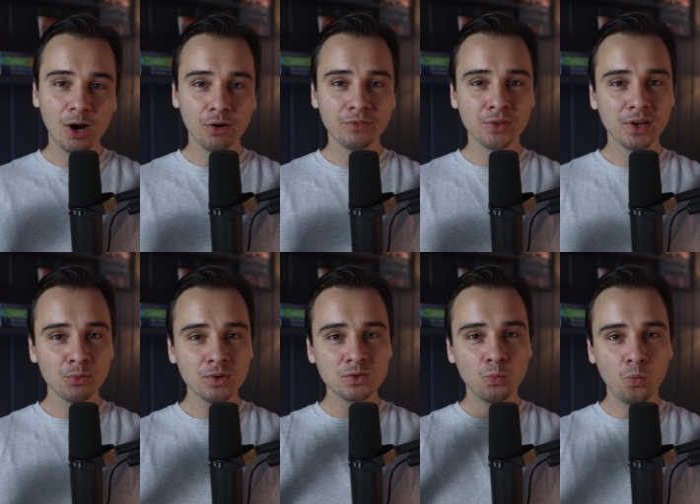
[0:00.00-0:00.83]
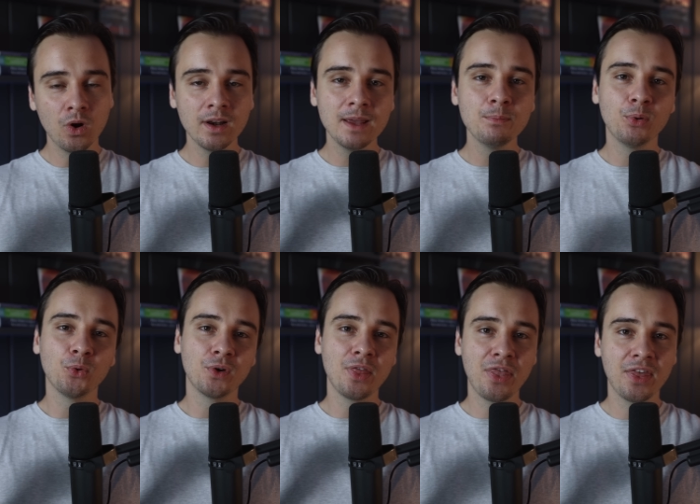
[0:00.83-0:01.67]
However, there was one
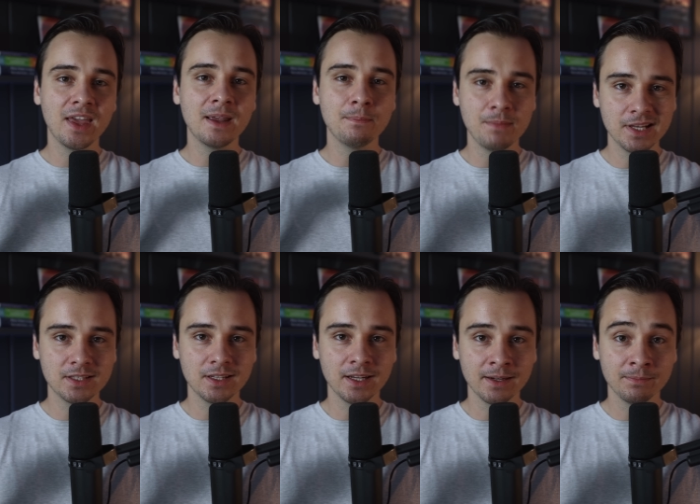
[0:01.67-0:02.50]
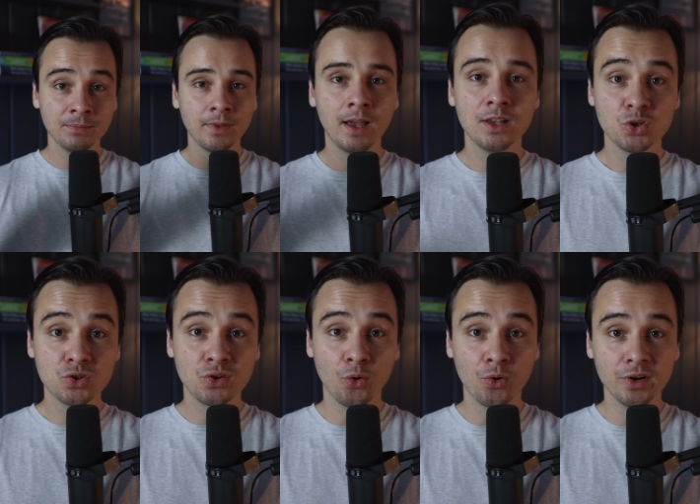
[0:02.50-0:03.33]
important thing missing:
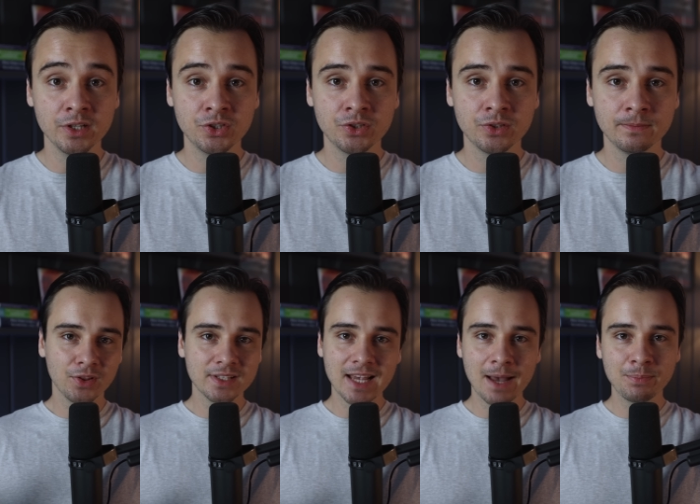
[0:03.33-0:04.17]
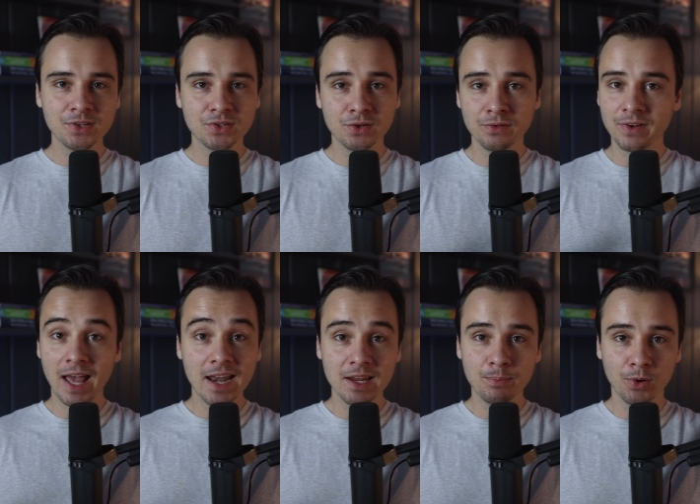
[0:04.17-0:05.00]
storage. For this app to serve
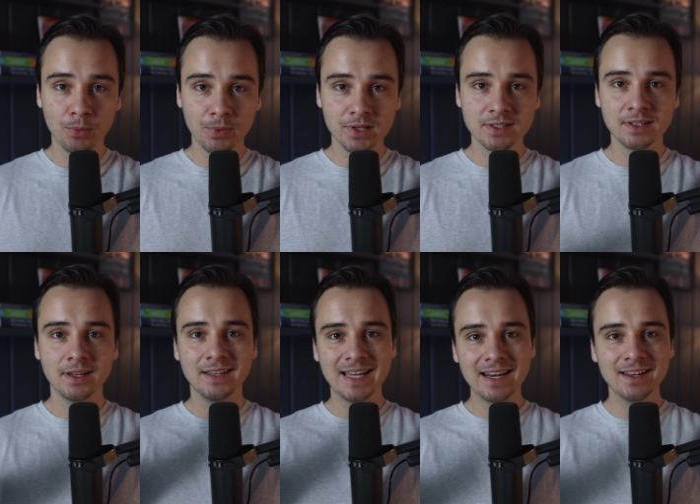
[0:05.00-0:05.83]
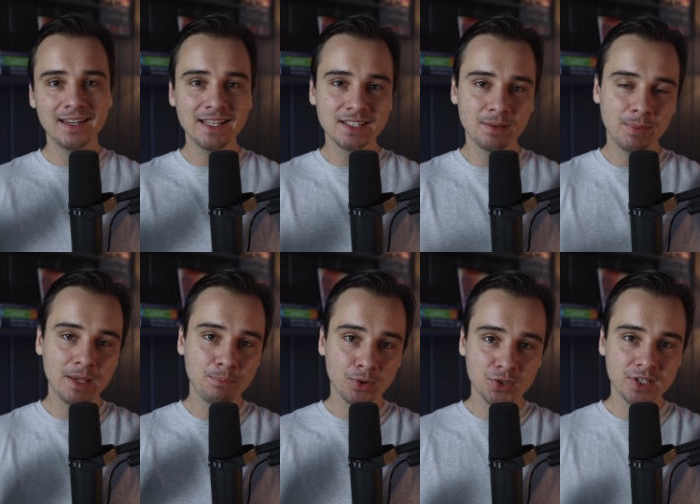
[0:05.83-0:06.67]
any purpose, data needs to
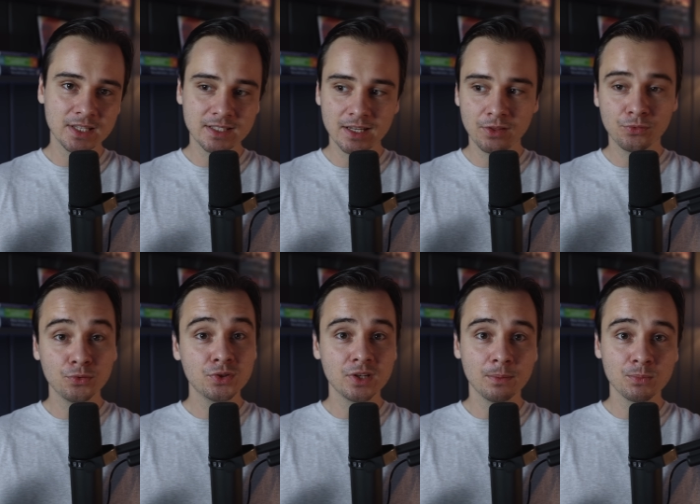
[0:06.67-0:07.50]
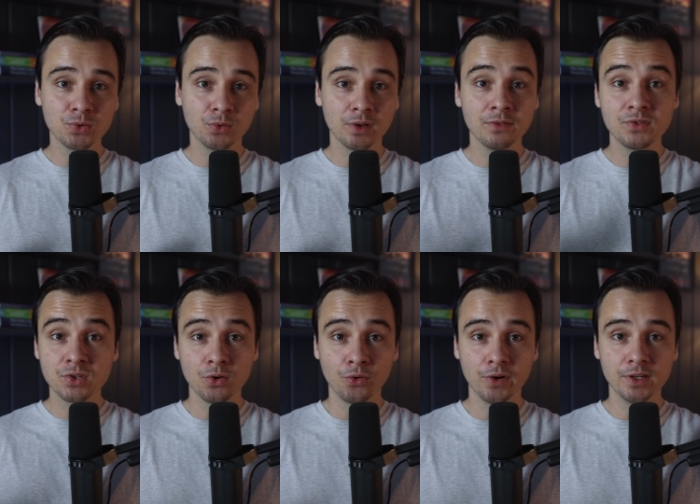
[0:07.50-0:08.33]
be persisted through some sort of
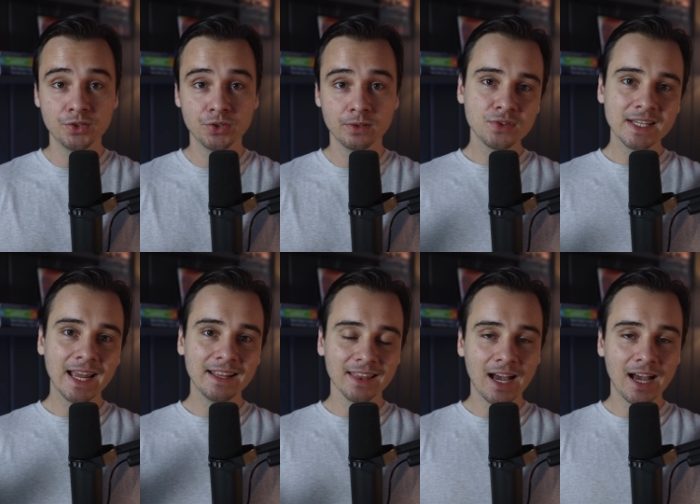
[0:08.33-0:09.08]
storage. So using a